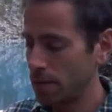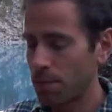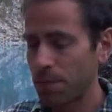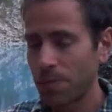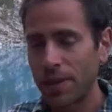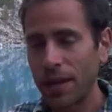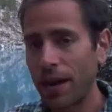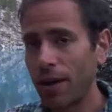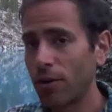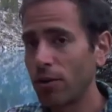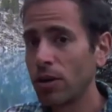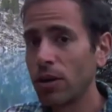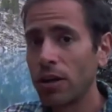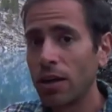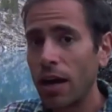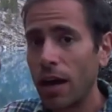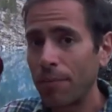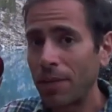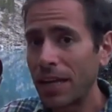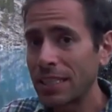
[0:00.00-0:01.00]
Now,
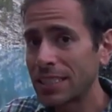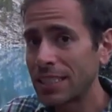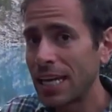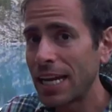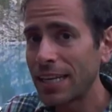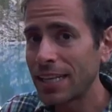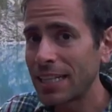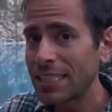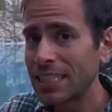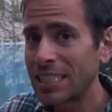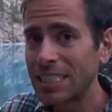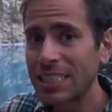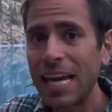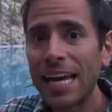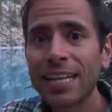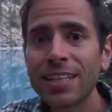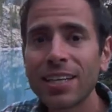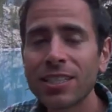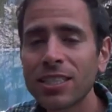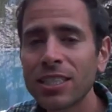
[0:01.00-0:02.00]
I'm not saying that
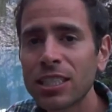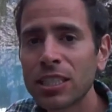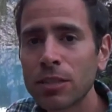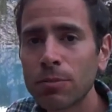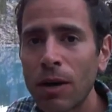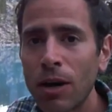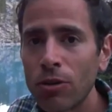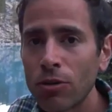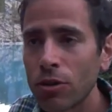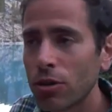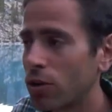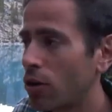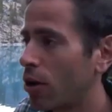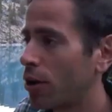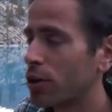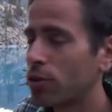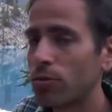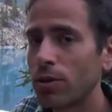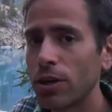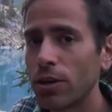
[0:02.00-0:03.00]
steak doesn't smell good on
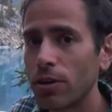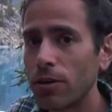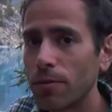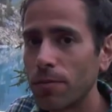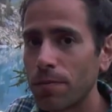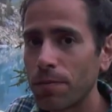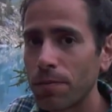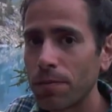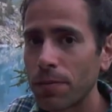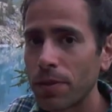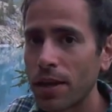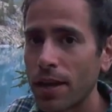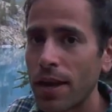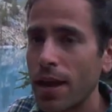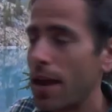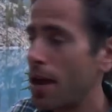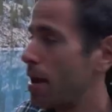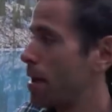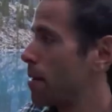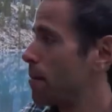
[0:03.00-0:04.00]
a grill,
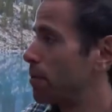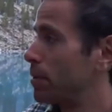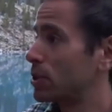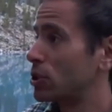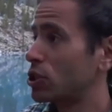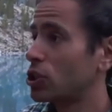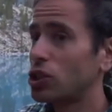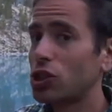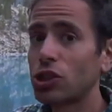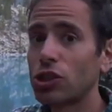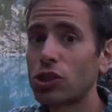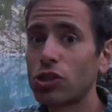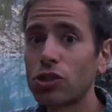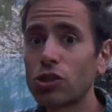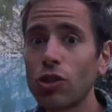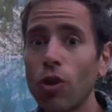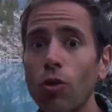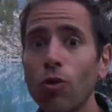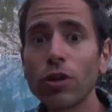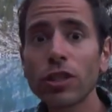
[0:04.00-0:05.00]
but
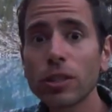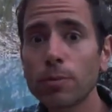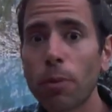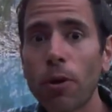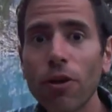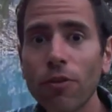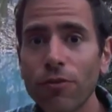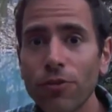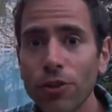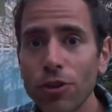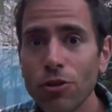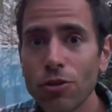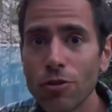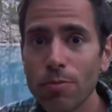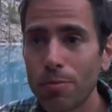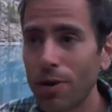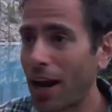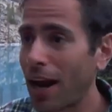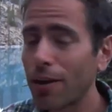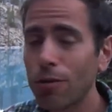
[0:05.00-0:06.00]
so does perfume.
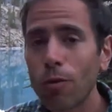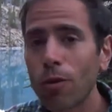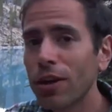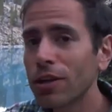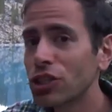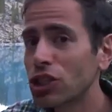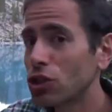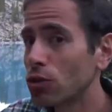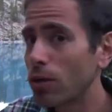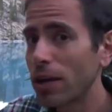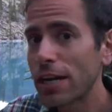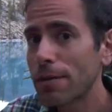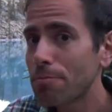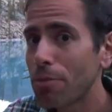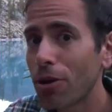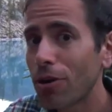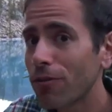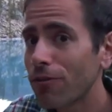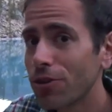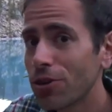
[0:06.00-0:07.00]
But I don't want to drink
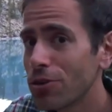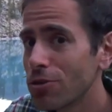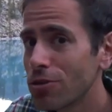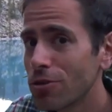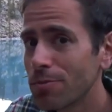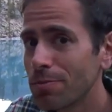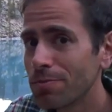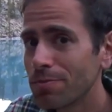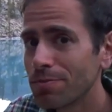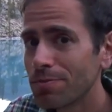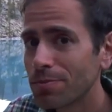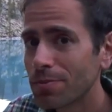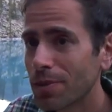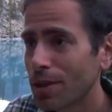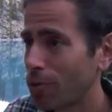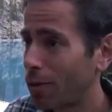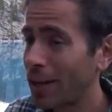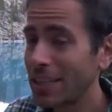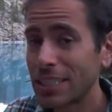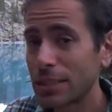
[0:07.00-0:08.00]
perfume.
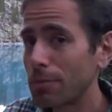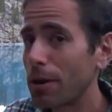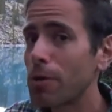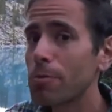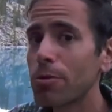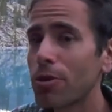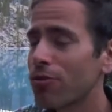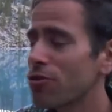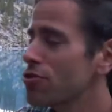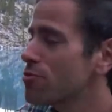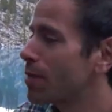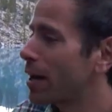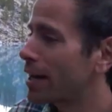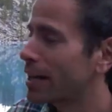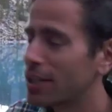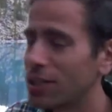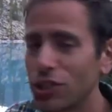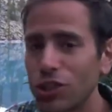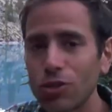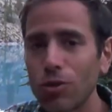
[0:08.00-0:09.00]
When I smell perfume, I
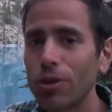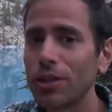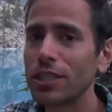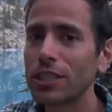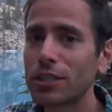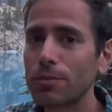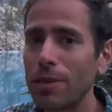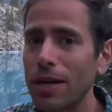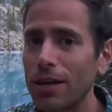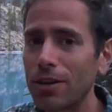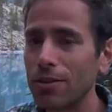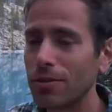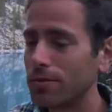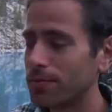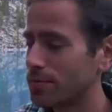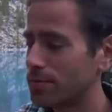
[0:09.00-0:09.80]
can enjoy the smell.